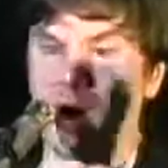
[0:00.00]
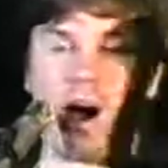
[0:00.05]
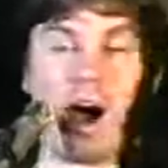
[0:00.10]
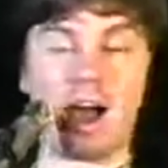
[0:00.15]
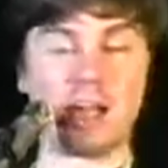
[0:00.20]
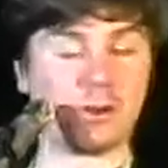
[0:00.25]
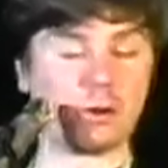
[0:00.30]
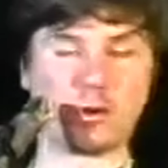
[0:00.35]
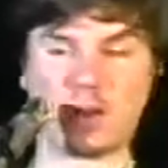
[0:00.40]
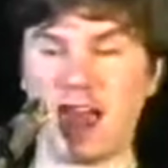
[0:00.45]
I
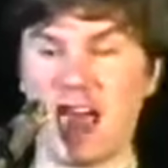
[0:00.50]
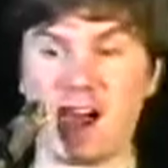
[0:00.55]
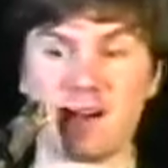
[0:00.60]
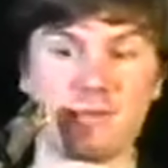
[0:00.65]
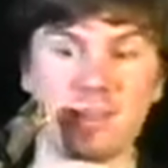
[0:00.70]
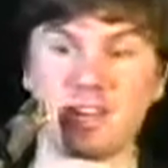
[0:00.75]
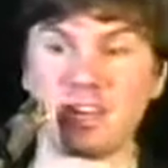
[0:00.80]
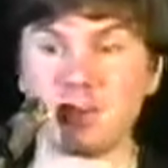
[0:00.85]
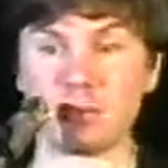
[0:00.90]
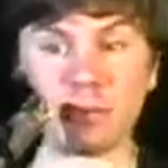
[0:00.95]
don't have
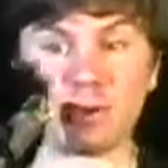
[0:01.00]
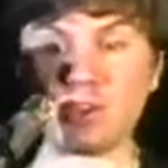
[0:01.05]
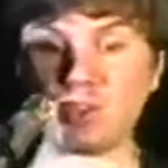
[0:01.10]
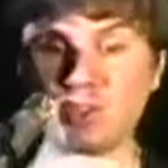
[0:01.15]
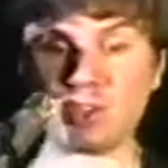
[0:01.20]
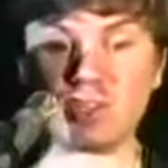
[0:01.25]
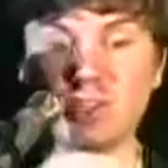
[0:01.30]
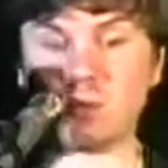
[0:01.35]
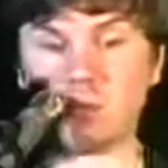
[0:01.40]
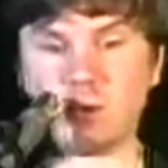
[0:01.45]
any
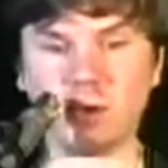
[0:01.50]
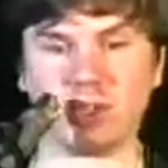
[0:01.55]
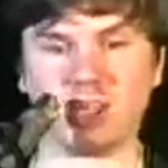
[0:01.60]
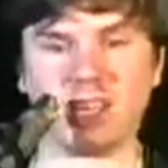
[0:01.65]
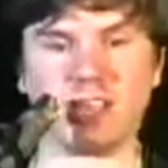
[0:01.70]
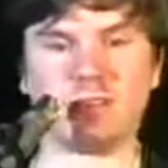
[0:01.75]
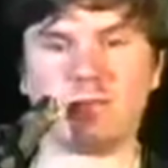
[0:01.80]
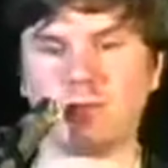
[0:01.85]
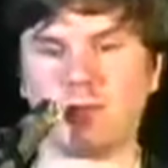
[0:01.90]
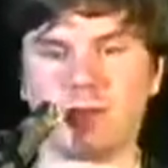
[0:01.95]
reason to
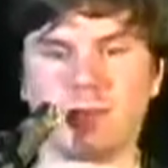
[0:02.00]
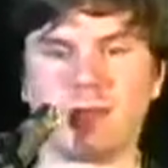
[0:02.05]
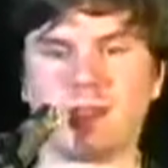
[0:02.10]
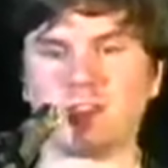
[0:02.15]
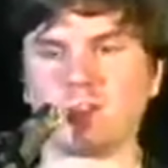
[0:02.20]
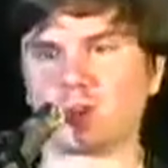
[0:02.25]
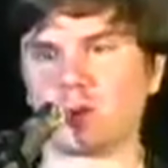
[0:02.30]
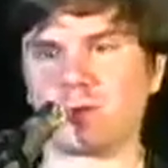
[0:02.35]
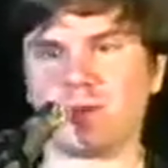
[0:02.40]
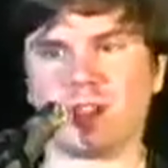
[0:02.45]
believe that
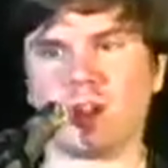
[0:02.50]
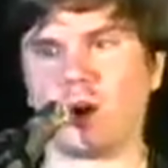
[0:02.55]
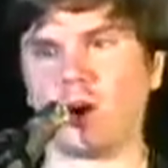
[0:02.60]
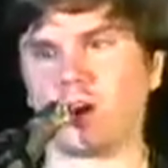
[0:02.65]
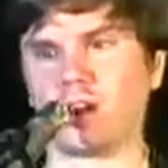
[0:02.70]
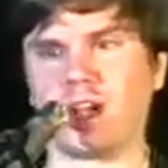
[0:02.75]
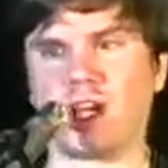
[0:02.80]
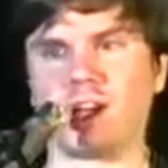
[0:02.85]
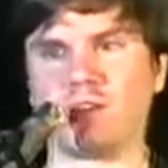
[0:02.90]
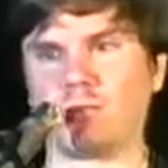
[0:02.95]
things are being
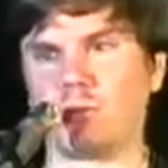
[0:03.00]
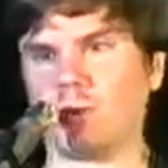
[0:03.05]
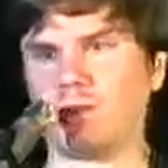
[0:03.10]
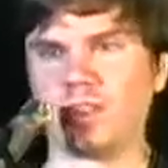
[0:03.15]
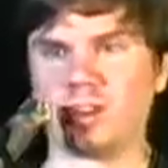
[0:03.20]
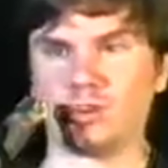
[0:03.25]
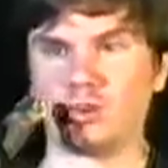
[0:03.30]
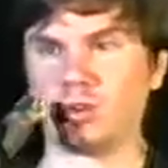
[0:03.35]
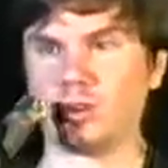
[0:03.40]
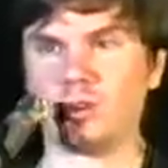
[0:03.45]
archived when they
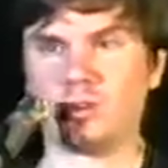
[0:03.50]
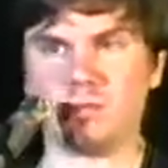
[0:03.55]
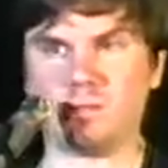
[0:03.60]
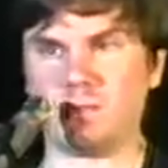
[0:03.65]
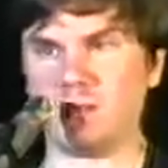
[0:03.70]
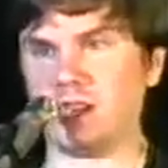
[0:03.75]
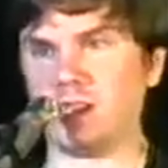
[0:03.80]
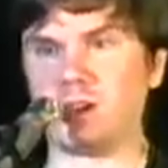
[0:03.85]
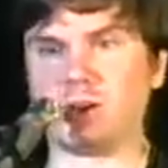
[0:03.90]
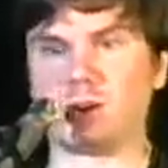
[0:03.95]
shouldn't
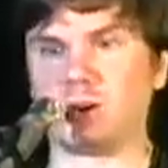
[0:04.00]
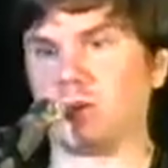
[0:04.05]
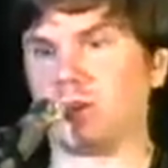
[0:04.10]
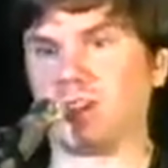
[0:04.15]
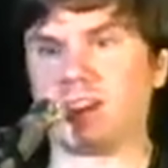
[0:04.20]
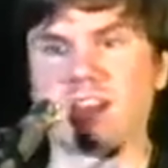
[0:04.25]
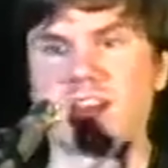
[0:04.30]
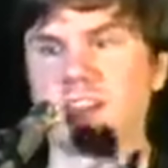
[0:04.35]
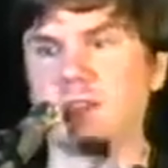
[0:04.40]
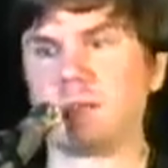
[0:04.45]
be or that
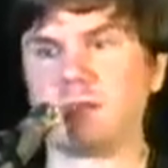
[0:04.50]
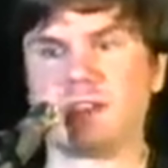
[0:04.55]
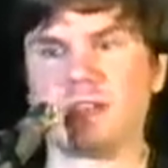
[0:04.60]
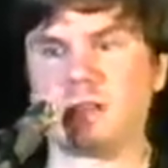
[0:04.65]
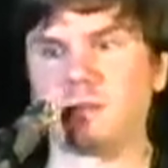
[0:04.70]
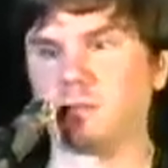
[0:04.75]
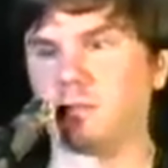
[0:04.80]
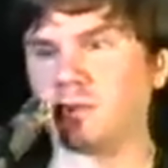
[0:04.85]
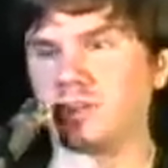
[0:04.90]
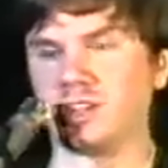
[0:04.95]
anybody
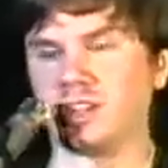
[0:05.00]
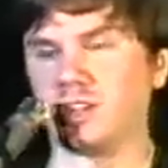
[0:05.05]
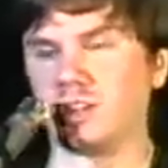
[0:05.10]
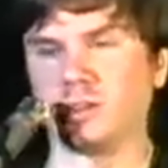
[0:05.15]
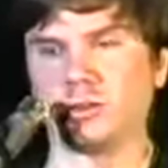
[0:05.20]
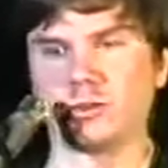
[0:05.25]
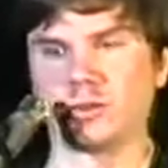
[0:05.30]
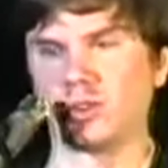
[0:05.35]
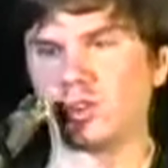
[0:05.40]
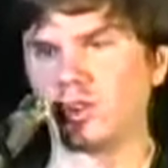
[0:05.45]
in
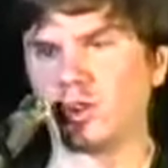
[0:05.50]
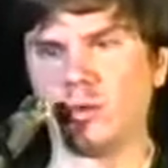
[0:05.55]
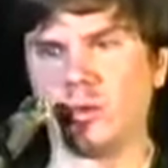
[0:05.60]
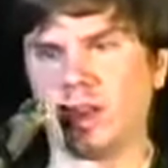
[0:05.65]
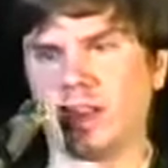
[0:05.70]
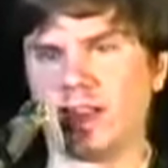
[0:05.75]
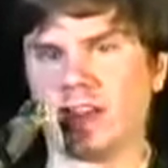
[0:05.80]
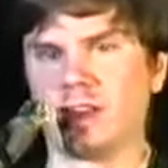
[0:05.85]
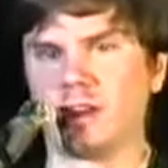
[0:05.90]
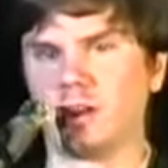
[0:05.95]
particular is doing
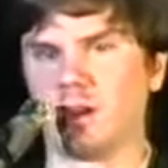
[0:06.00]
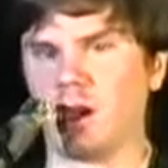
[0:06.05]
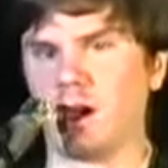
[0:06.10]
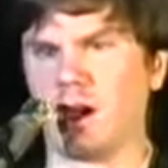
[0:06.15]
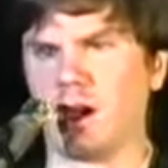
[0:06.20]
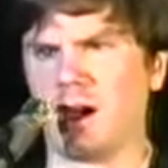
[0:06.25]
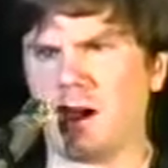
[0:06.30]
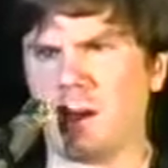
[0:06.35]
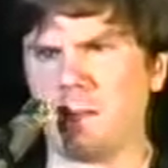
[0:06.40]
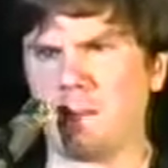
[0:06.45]
it.
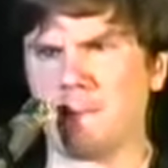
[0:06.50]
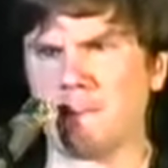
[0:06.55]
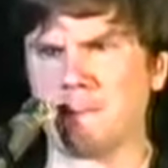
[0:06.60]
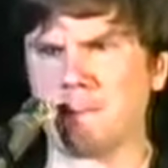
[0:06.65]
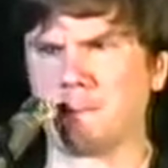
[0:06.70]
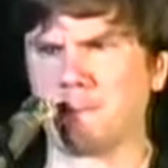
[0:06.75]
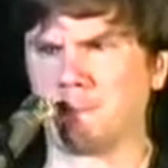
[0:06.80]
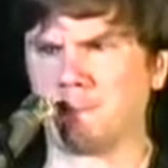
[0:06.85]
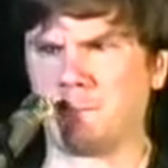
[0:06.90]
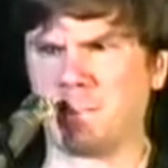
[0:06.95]
Um,
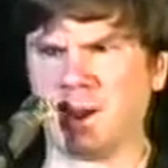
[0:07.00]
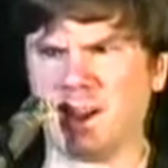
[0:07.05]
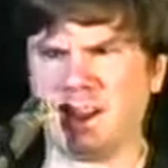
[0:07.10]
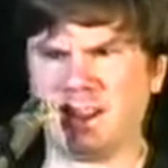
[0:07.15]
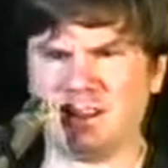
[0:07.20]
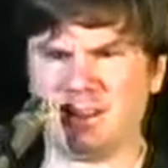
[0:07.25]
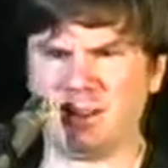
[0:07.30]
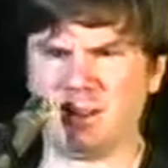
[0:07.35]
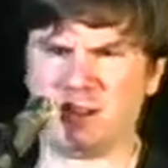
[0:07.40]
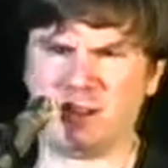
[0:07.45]
but
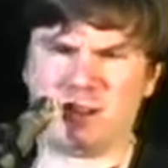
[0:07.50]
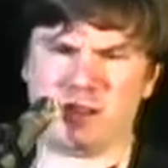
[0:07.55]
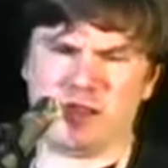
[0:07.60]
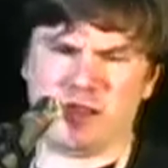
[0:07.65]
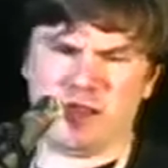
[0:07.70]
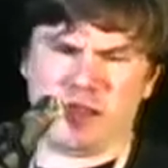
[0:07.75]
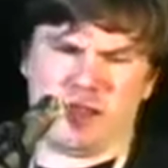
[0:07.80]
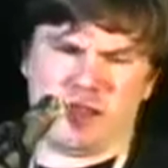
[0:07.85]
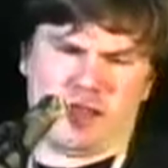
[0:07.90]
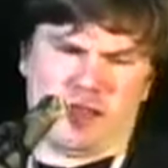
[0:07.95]

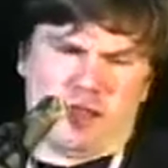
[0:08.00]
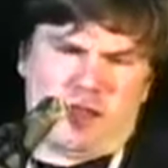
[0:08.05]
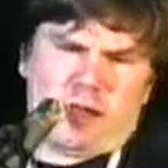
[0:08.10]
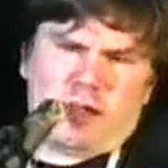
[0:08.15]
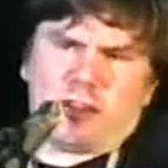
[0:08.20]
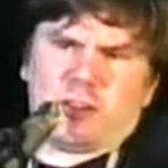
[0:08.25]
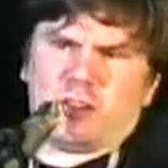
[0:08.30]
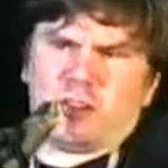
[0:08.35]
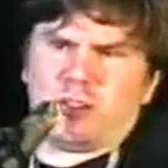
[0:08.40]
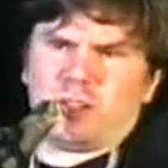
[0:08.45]

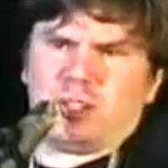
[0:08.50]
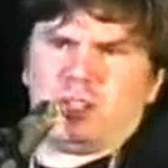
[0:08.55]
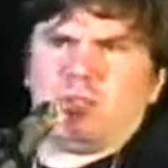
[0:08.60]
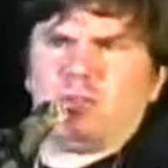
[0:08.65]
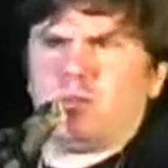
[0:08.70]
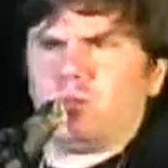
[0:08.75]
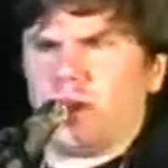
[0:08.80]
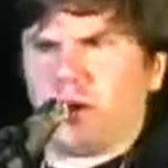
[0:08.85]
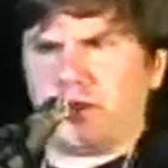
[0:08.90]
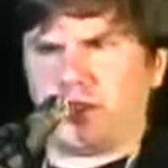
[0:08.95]
do you
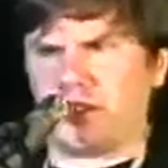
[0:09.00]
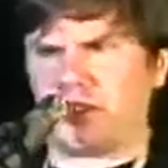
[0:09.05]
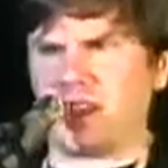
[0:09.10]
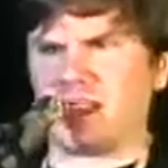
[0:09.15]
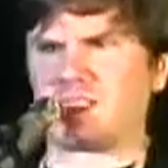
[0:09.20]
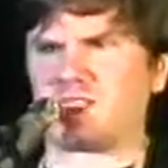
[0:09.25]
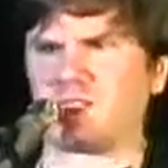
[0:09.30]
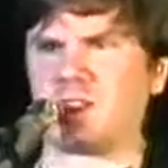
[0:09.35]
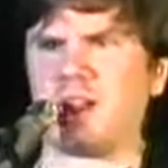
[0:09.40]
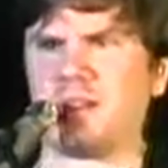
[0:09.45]
know that
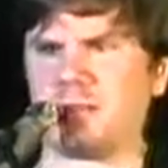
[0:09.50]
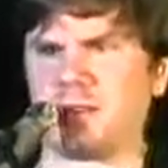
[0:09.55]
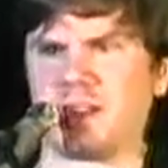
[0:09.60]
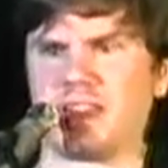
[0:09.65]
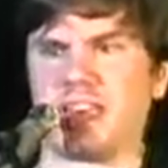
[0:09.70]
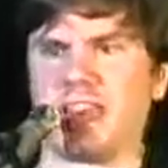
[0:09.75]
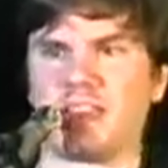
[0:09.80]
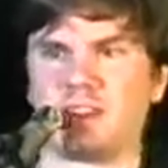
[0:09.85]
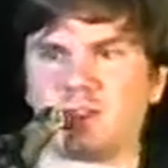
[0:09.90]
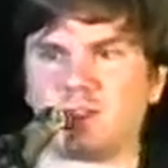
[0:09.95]
that's not the
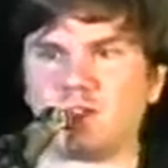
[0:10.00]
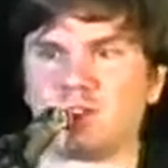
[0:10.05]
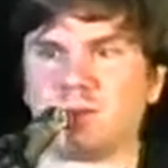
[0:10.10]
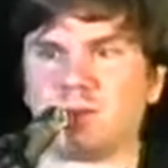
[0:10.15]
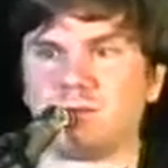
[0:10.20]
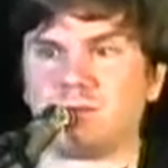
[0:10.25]
case?